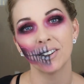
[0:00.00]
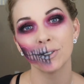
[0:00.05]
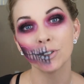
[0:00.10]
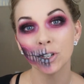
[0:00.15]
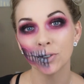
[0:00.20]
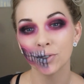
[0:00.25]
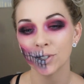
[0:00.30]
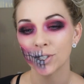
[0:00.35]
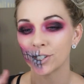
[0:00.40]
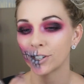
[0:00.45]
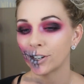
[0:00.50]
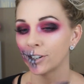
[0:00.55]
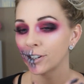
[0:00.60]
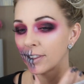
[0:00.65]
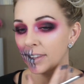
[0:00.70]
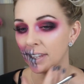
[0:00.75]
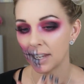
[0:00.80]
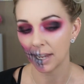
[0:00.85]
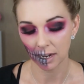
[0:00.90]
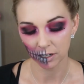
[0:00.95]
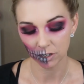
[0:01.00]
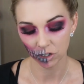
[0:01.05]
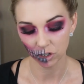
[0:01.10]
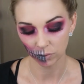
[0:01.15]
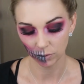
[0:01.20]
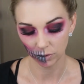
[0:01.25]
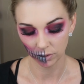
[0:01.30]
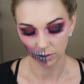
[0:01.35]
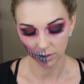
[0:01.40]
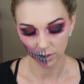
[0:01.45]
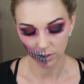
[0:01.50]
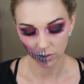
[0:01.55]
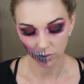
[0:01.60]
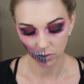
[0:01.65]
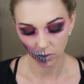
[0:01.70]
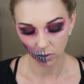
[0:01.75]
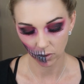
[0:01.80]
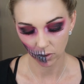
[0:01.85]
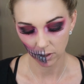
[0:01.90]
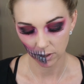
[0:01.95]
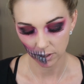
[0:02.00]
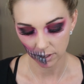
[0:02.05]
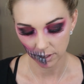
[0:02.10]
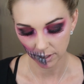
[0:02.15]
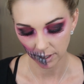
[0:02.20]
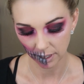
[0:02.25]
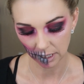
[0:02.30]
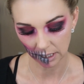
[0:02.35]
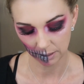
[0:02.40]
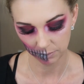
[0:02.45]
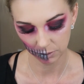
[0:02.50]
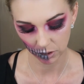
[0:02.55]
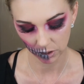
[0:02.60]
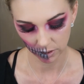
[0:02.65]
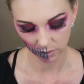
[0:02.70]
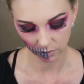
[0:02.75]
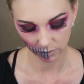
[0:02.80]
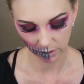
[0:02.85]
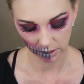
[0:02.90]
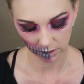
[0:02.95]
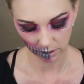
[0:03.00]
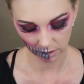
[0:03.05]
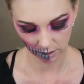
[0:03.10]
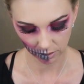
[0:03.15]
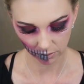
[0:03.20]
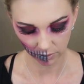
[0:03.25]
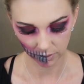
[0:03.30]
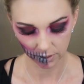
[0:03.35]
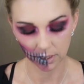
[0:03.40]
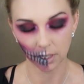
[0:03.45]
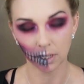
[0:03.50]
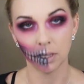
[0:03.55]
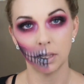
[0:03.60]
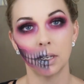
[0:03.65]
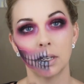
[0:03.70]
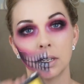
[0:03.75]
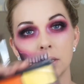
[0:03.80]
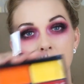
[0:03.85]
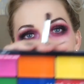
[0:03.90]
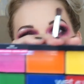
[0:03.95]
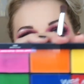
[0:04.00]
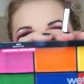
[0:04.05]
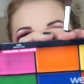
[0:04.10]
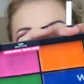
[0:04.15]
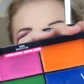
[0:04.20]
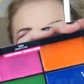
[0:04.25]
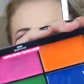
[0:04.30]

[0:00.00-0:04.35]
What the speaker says: to start the actual skull, I'm just going to use this Wet n